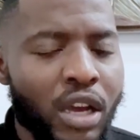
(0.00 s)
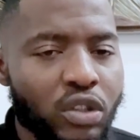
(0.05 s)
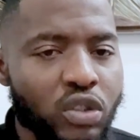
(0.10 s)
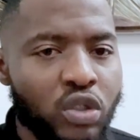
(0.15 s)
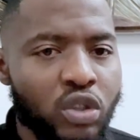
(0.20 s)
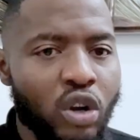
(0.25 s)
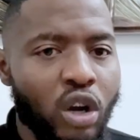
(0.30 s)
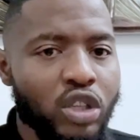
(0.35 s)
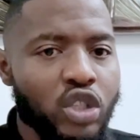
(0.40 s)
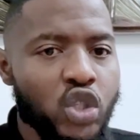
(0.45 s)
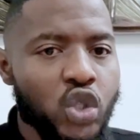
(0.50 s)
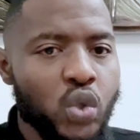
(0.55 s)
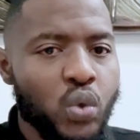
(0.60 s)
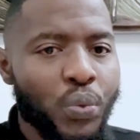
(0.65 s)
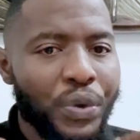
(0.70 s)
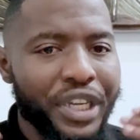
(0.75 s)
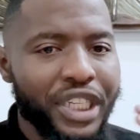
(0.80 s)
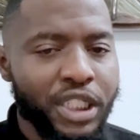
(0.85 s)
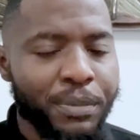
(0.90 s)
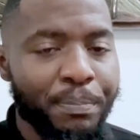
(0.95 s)
Do not
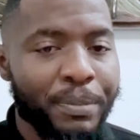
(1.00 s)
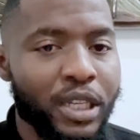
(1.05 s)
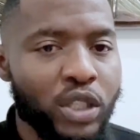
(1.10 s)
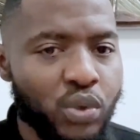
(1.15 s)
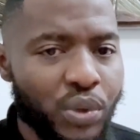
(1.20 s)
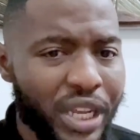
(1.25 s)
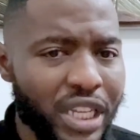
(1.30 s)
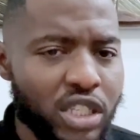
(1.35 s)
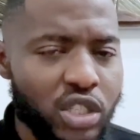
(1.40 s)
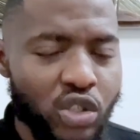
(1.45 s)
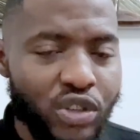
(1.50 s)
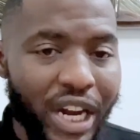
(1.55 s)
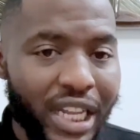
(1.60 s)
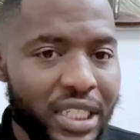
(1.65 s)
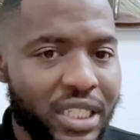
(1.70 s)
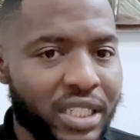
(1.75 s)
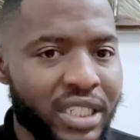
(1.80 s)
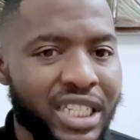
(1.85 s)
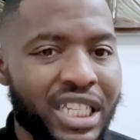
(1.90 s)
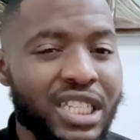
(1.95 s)
switch between
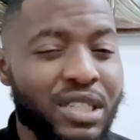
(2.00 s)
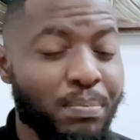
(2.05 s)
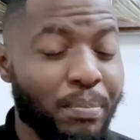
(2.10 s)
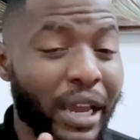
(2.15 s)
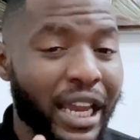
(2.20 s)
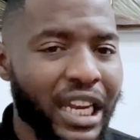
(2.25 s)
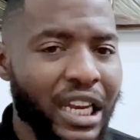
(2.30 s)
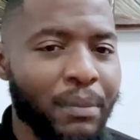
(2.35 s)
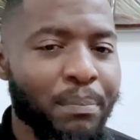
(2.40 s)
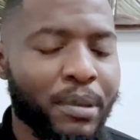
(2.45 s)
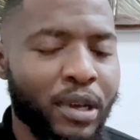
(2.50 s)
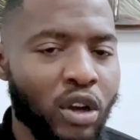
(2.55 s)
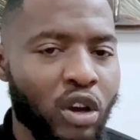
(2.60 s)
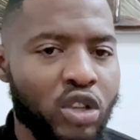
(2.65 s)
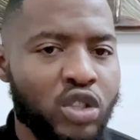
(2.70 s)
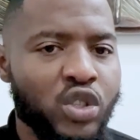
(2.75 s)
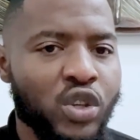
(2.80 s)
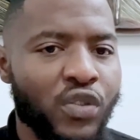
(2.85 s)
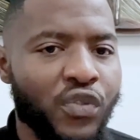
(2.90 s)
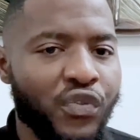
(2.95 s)
strategies mainly
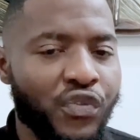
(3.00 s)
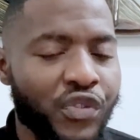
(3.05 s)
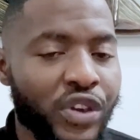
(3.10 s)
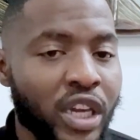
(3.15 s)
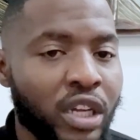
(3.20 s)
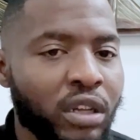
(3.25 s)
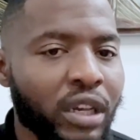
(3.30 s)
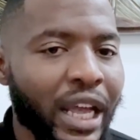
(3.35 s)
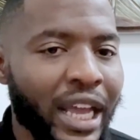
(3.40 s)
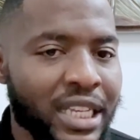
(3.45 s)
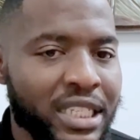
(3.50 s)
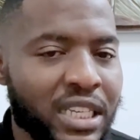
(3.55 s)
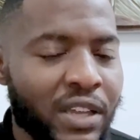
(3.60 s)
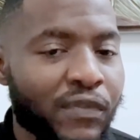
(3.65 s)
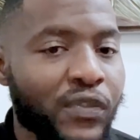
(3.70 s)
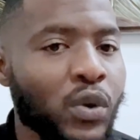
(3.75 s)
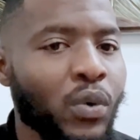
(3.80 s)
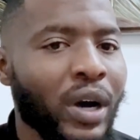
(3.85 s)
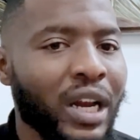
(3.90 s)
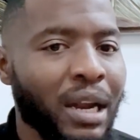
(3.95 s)
because you feel as
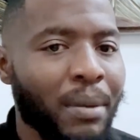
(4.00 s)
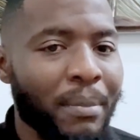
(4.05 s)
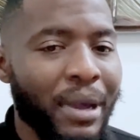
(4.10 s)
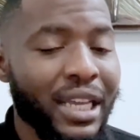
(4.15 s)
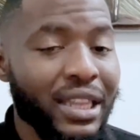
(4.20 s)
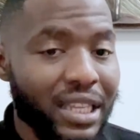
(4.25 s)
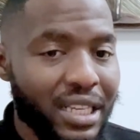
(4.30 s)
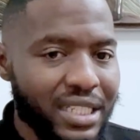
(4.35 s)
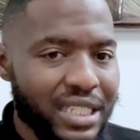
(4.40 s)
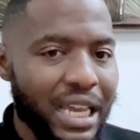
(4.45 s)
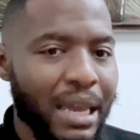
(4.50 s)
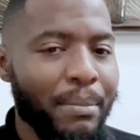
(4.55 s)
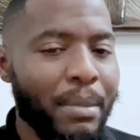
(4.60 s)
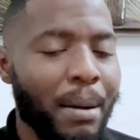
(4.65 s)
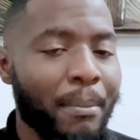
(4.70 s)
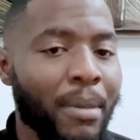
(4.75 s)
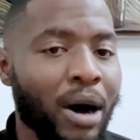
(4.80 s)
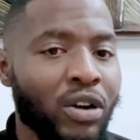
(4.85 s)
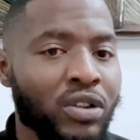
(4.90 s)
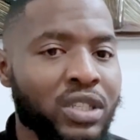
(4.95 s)
if you want to make the same
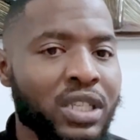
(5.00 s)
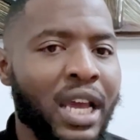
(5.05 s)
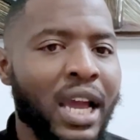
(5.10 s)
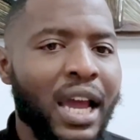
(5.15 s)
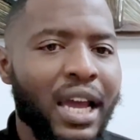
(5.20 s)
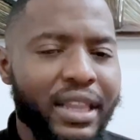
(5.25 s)
amounts